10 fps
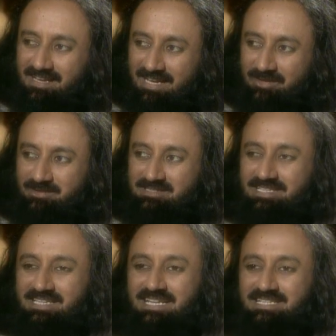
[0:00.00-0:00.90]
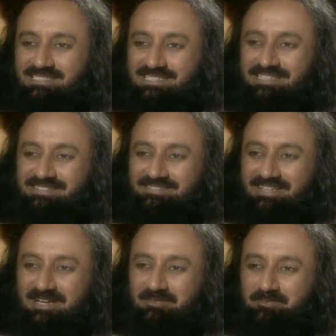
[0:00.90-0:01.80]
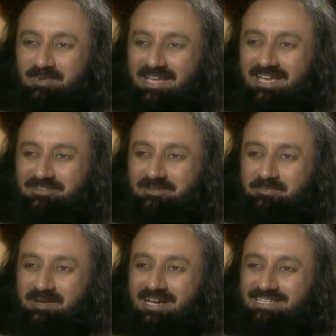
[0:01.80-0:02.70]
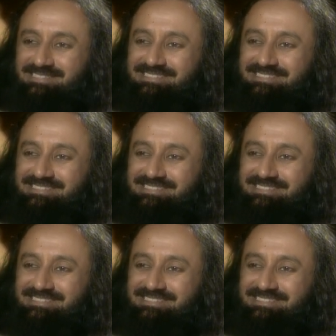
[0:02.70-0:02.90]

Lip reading: I would say that's it. We are play our part.